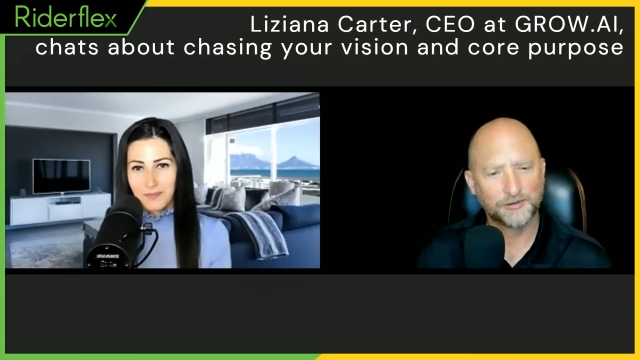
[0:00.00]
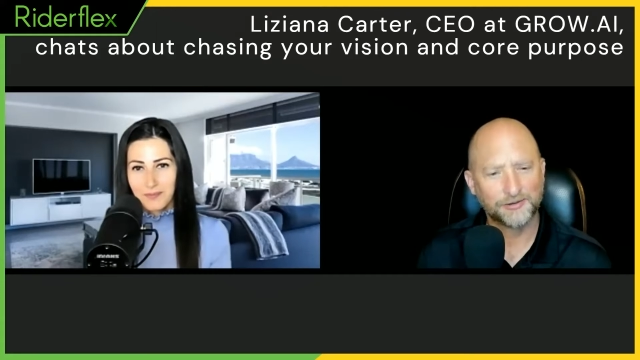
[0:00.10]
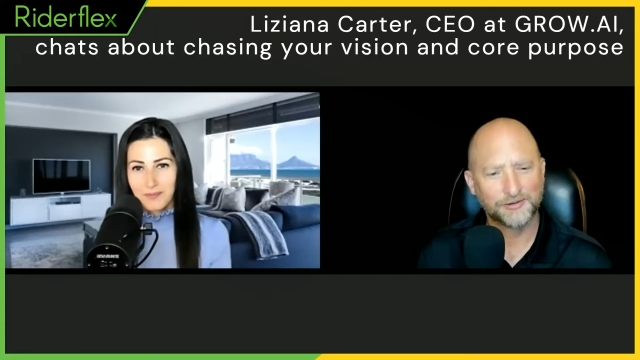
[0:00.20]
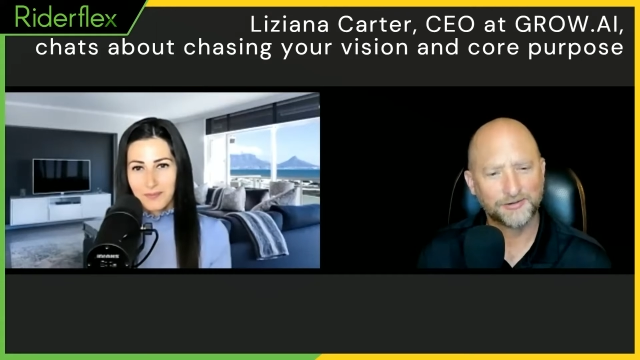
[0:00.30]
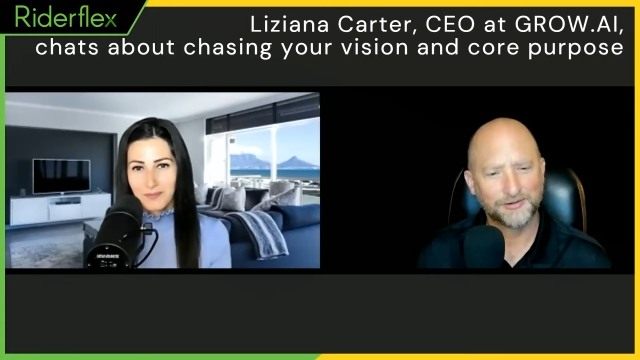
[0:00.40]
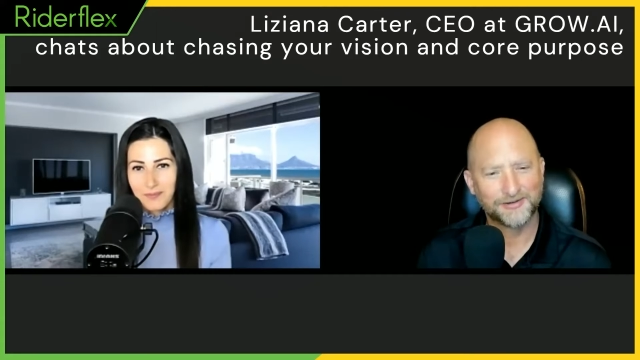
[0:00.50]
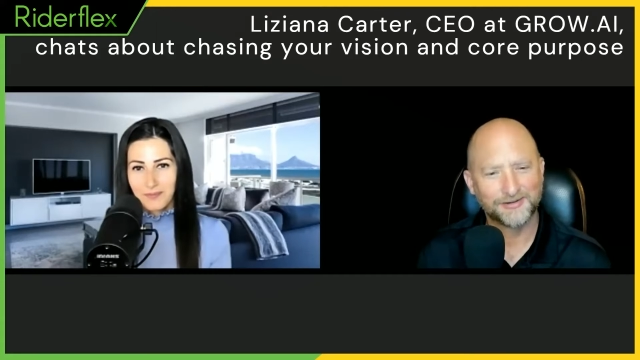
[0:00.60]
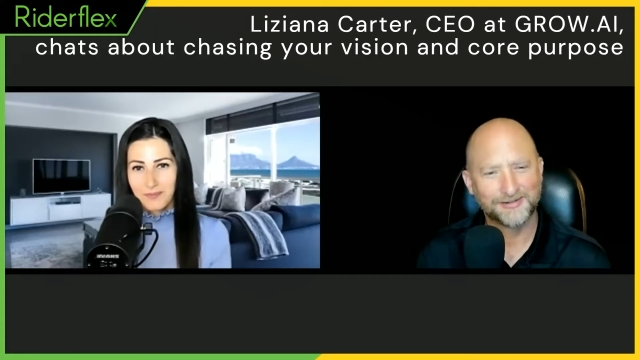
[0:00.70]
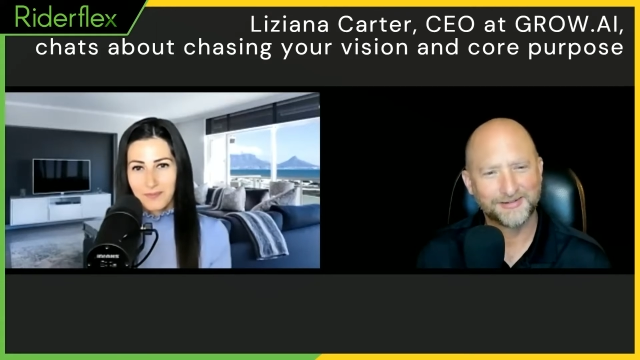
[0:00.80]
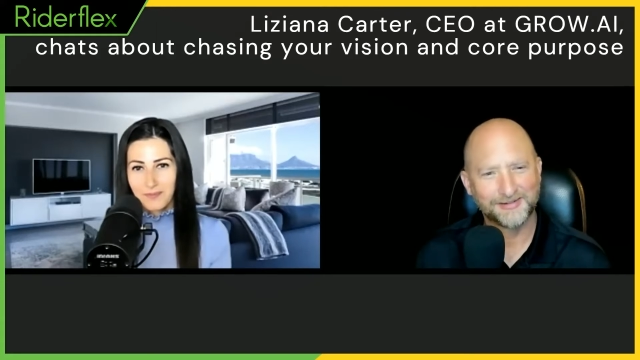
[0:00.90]

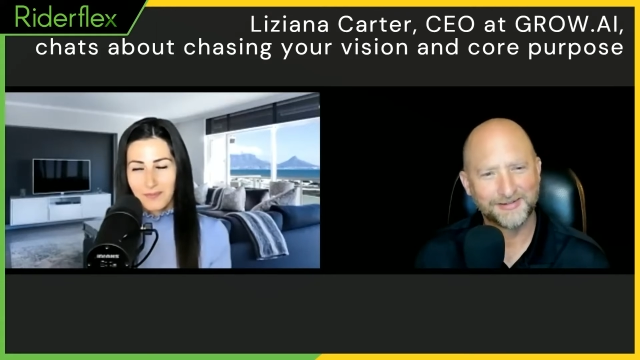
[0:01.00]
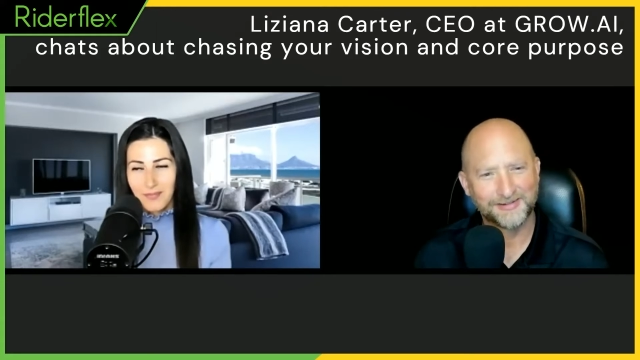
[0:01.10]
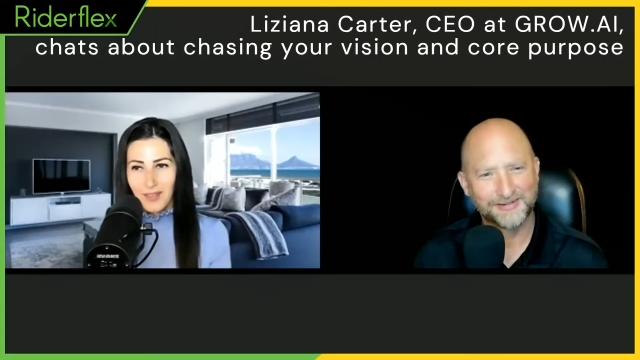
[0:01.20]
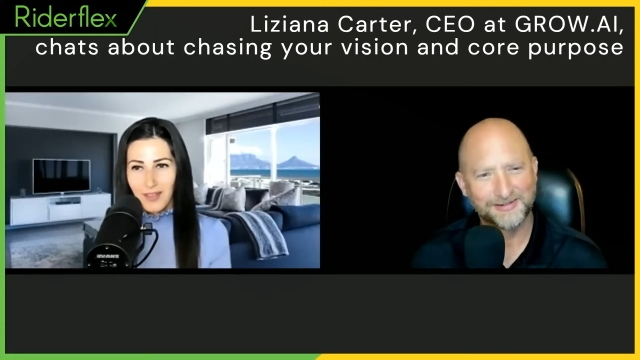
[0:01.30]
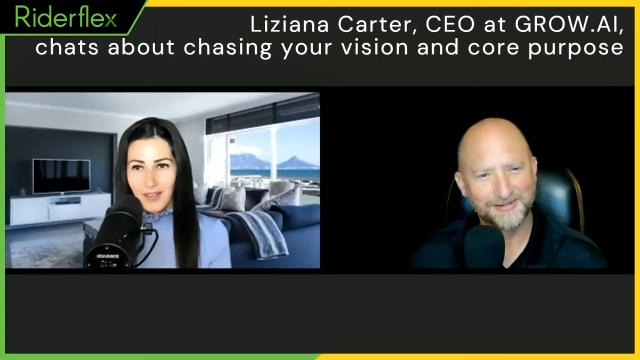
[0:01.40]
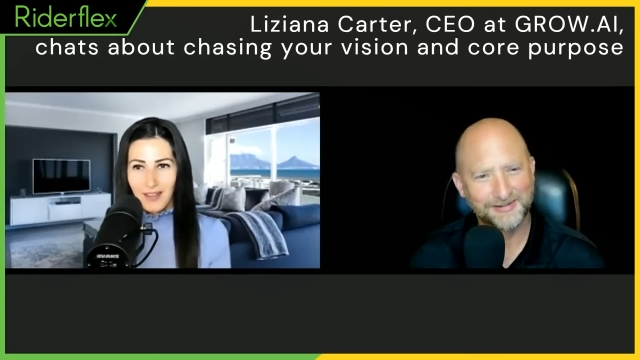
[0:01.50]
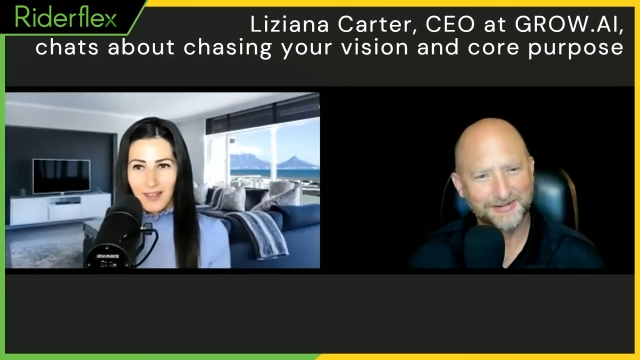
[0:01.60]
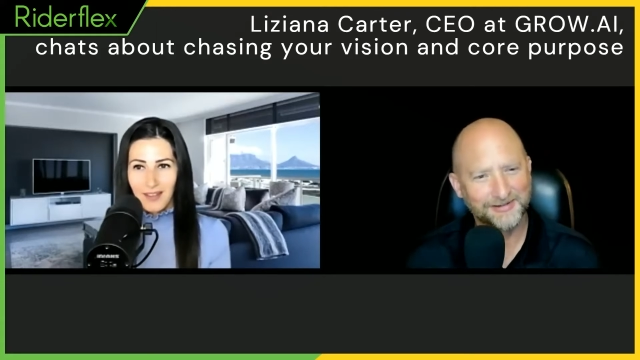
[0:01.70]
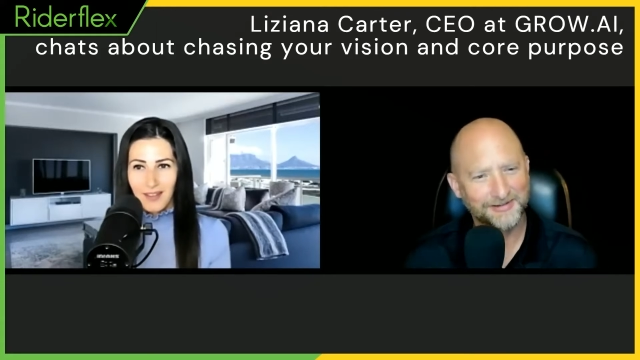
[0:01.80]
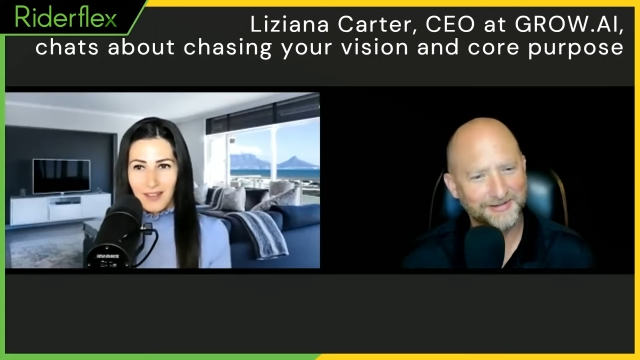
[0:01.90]

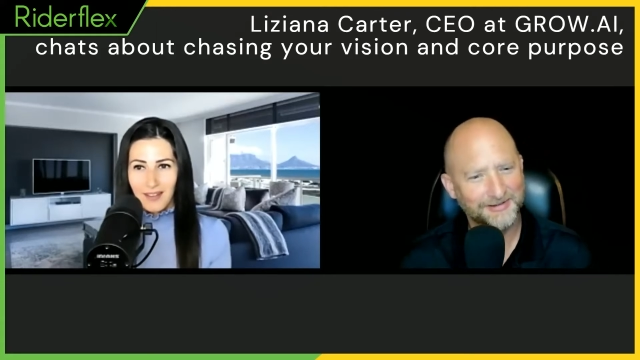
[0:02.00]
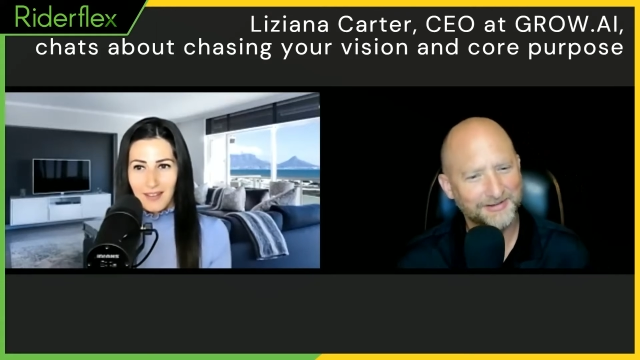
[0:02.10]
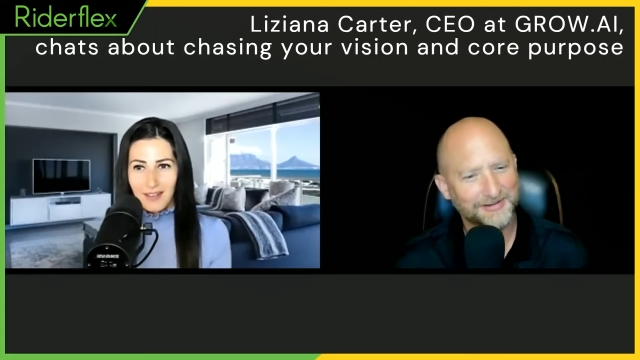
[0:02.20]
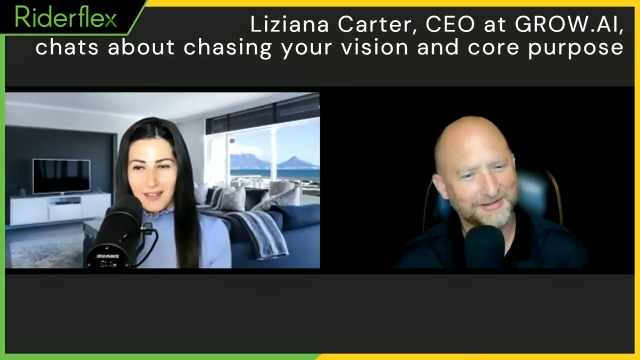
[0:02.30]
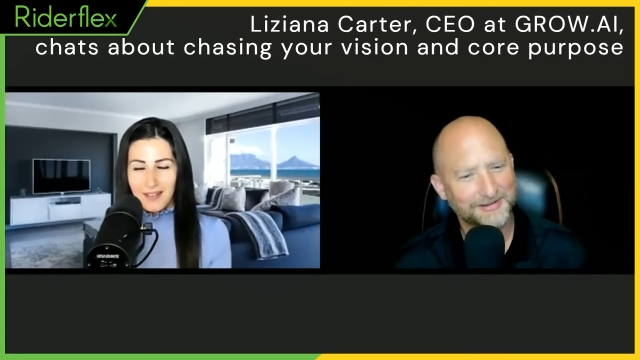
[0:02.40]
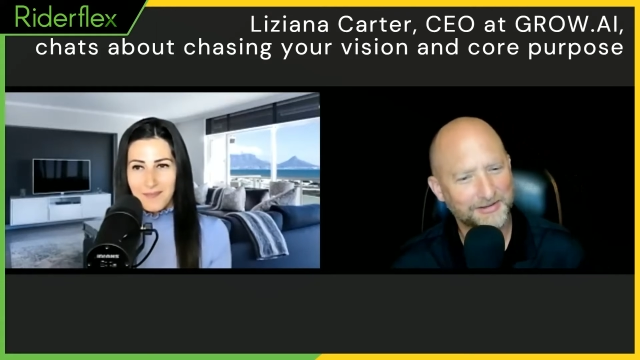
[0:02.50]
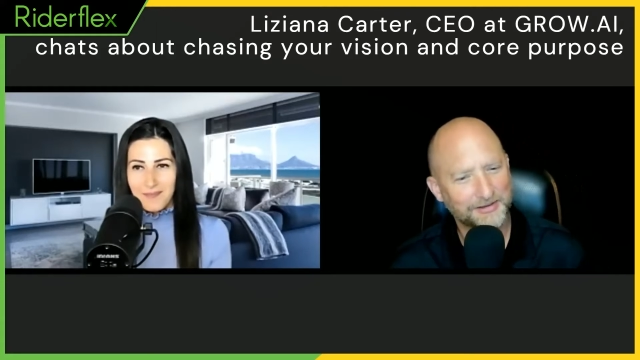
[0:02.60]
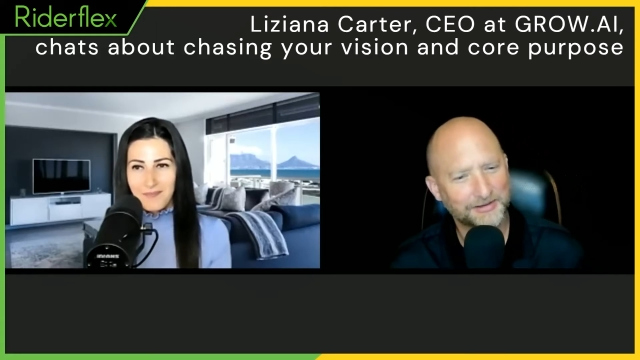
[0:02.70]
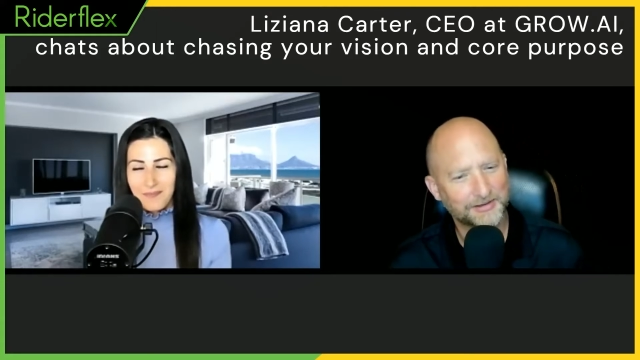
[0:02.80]
(silence)